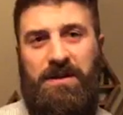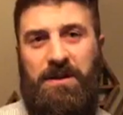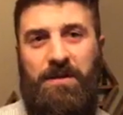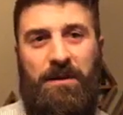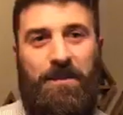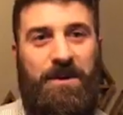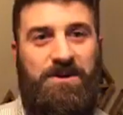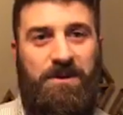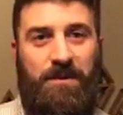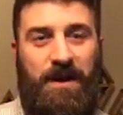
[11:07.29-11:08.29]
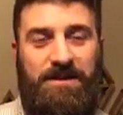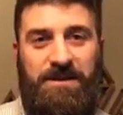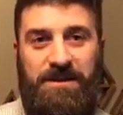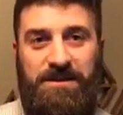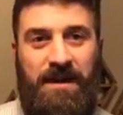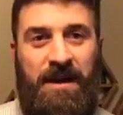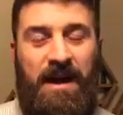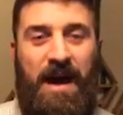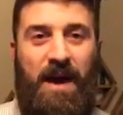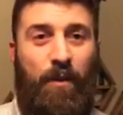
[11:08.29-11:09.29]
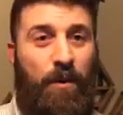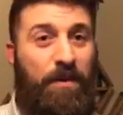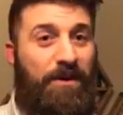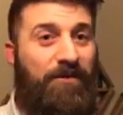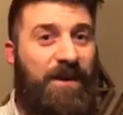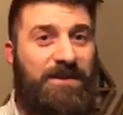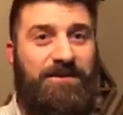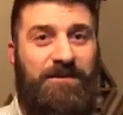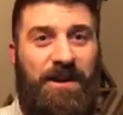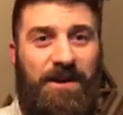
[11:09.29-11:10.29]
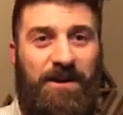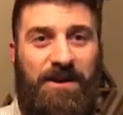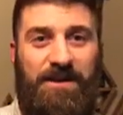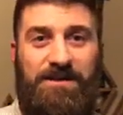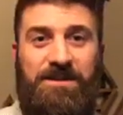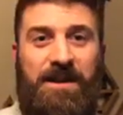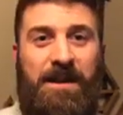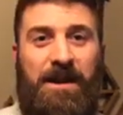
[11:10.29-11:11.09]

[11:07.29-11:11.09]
in the preparation process. We're big fans of letting our kids